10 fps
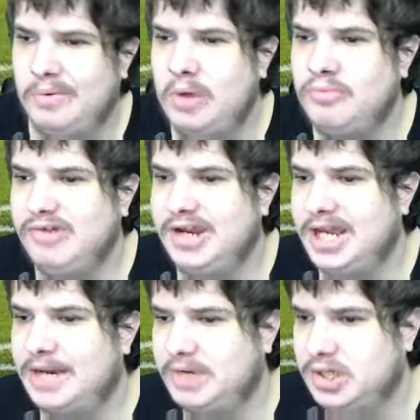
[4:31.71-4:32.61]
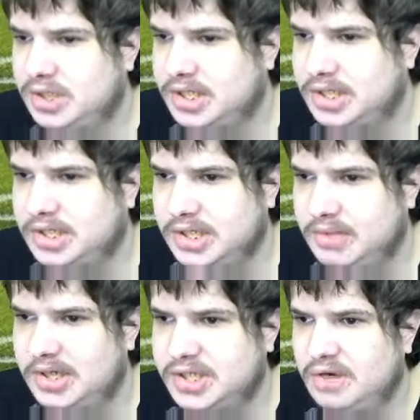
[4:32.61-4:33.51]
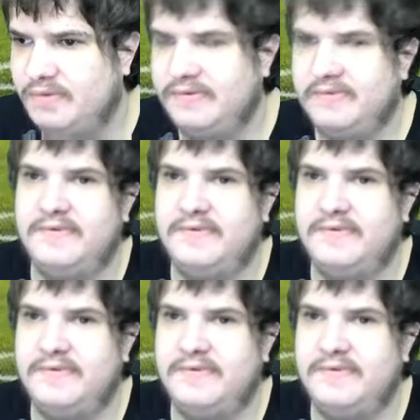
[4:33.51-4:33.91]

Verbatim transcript: I'm really am interested to see where Salford